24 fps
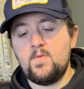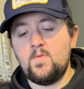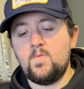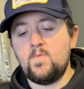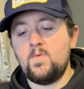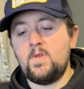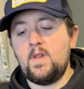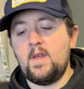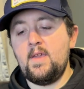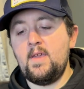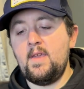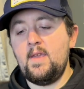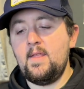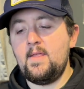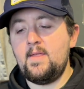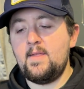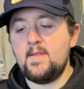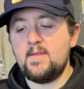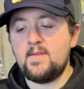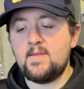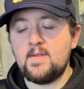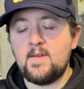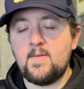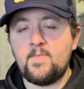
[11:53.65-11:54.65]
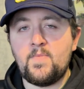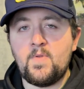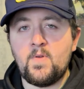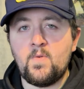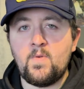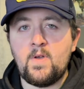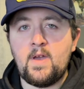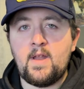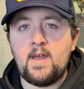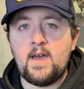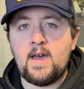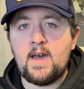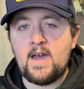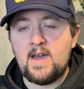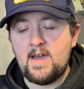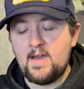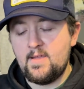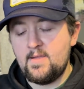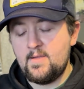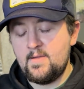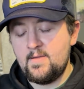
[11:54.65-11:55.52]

when I heat this up to red hot